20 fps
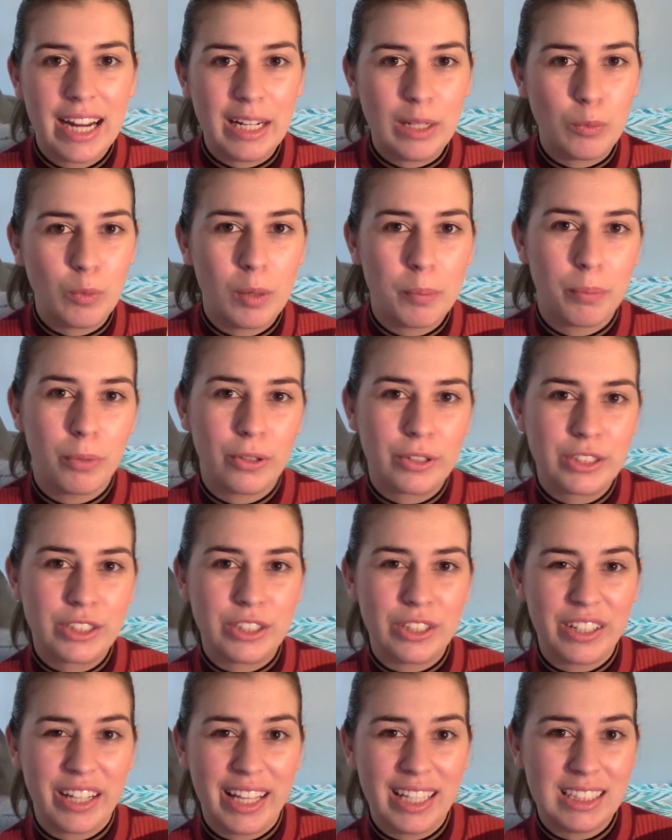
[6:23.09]
in what books
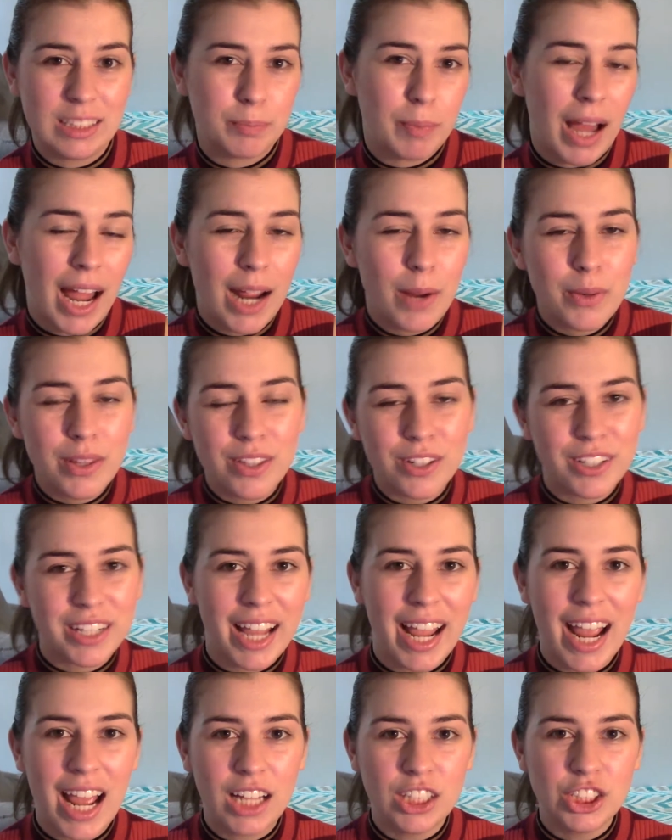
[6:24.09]
their kids buy with their
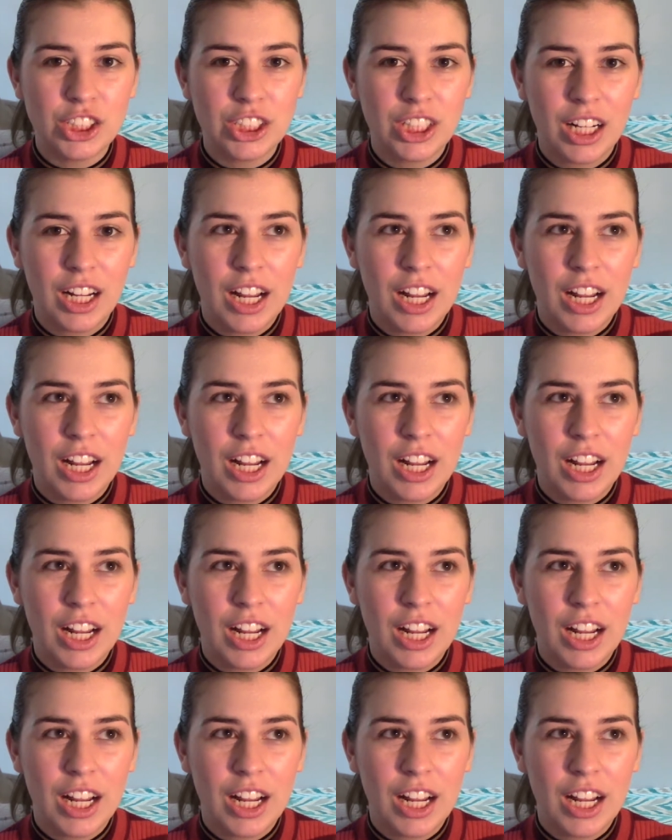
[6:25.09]
cash,